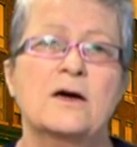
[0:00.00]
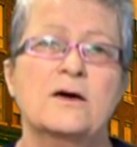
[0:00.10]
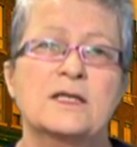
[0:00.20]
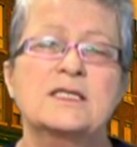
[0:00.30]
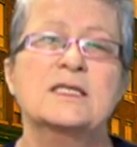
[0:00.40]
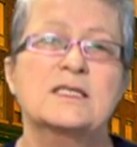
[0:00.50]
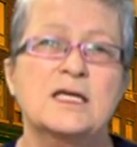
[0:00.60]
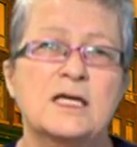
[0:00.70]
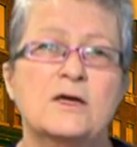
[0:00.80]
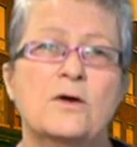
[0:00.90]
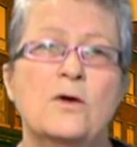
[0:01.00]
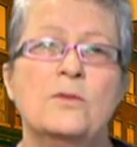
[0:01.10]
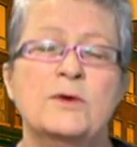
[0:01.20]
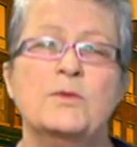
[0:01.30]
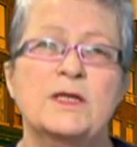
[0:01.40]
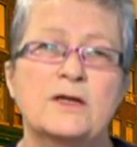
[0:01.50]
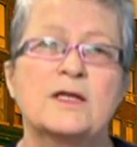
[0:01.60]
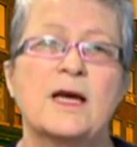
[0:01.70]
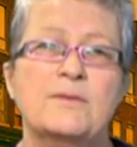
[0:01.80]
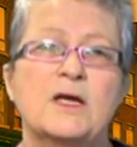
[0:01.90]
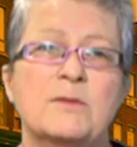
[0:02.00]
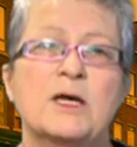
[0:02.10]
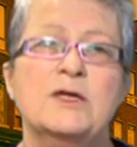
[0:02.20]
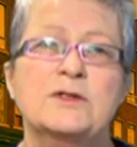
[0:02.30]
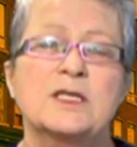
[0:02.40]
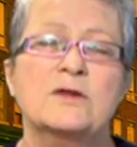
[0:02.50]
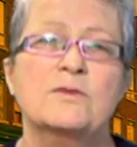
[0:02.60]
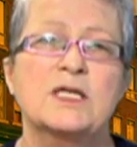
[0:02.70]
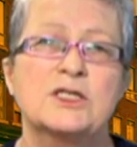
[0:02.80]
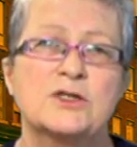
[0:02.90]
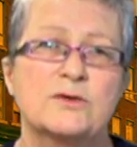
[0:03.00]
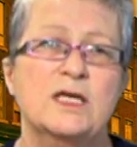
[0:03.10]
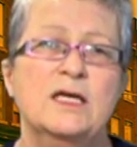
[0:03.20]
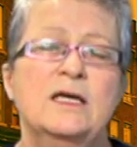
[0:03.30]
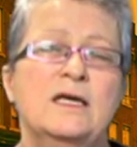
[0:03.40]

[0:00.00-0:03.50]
are, existing in a home and when they're kept there by using the registry.